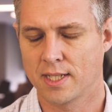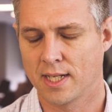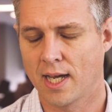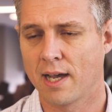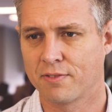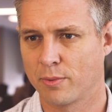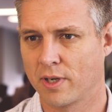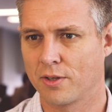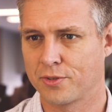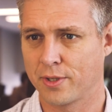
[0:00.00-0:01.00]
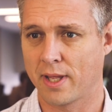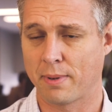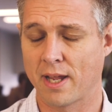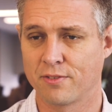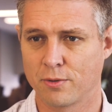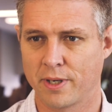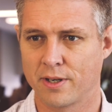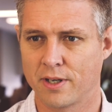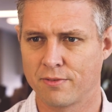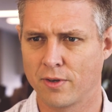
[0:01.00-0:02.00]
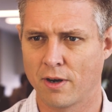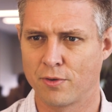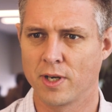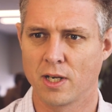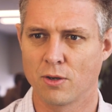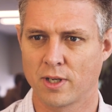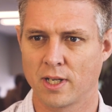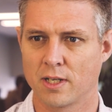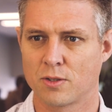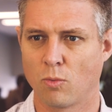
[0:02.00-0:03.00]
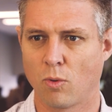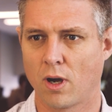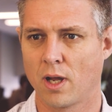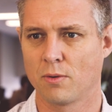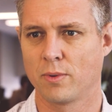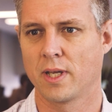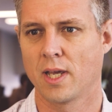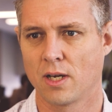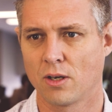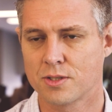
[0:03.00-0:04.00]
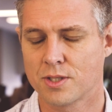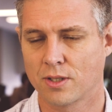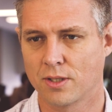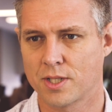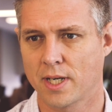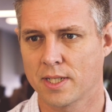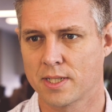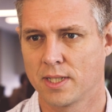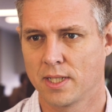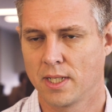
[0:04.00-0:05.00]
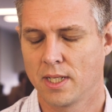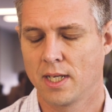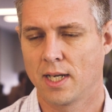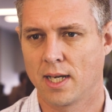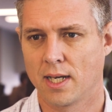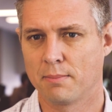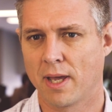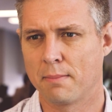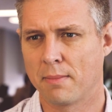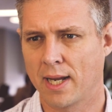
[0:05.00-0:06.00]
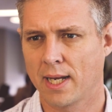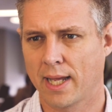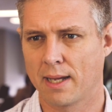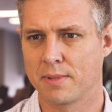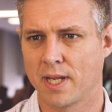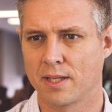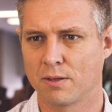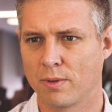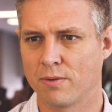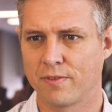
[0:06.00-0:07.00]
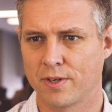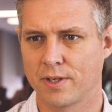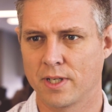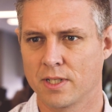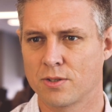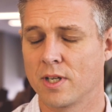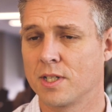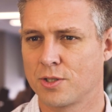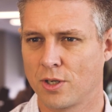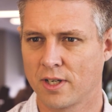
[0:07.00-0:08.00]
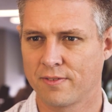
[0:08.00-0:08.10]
after we got through that painful period, of really looking at why we had lost the contract. And it mainly came down that we were very sort of internally